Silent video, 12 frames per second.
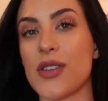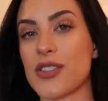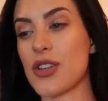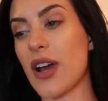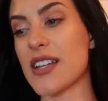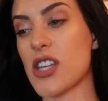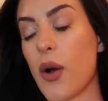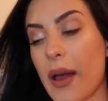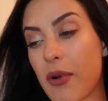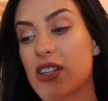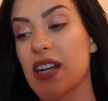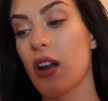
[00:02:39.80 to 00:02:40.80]
So as you guys know,
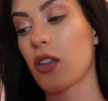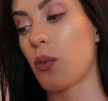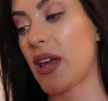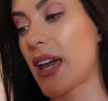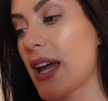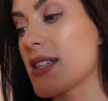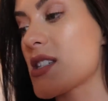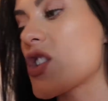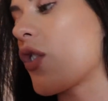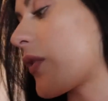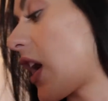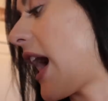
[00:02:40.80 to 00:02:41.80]
I bartend on the weekends,
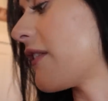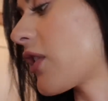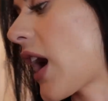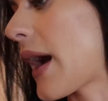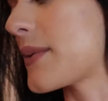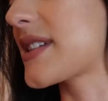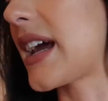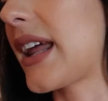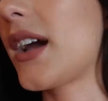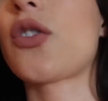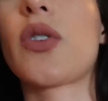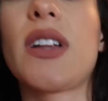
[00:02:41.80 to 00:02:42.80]
so forever I was
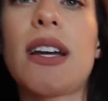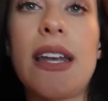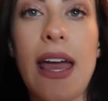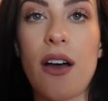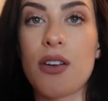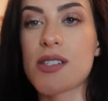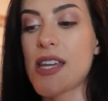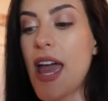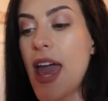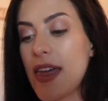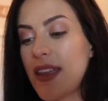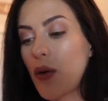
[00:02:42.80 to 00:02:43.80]
getting acrylic nails
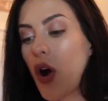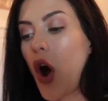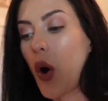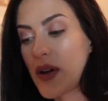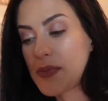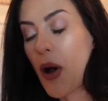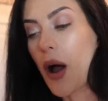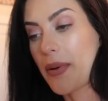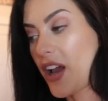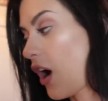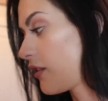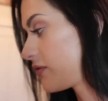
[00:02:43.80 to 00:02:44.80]
and they were always
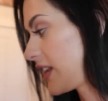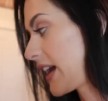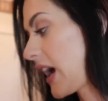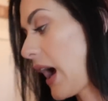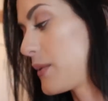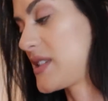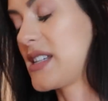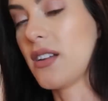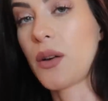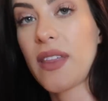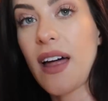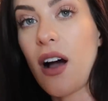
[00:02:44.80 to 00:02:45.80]
popping off. Like I was
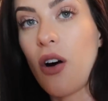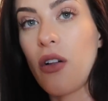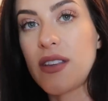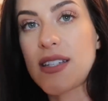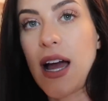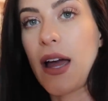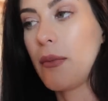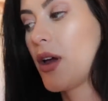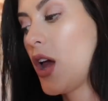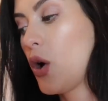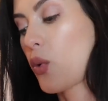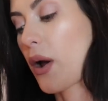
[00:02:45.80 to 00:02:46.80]
dealing with that all the time
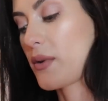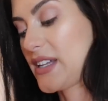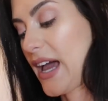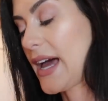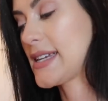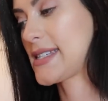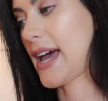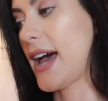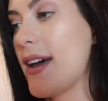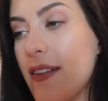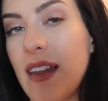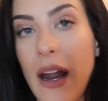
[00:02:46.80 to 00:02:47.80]
where I would get a
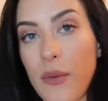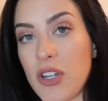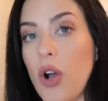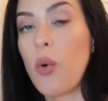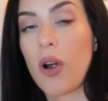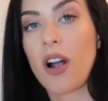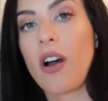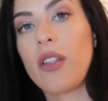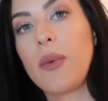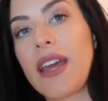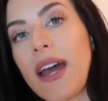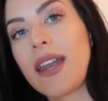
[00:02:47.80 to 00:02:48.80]
set and then I would go work on
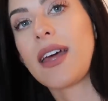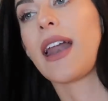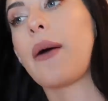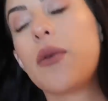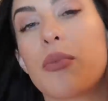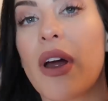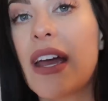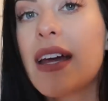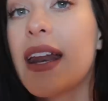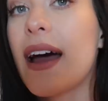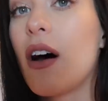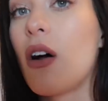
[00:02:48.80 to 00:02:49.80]
the weekend and I would break
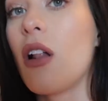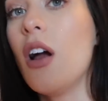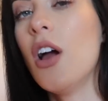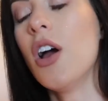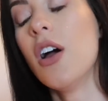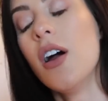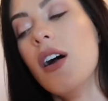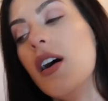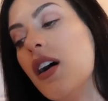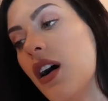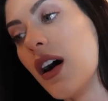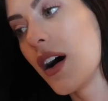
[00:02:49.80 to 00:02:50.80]
a nail
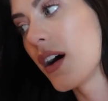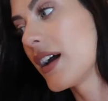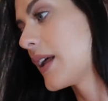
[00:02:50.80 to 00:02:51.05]
Oh,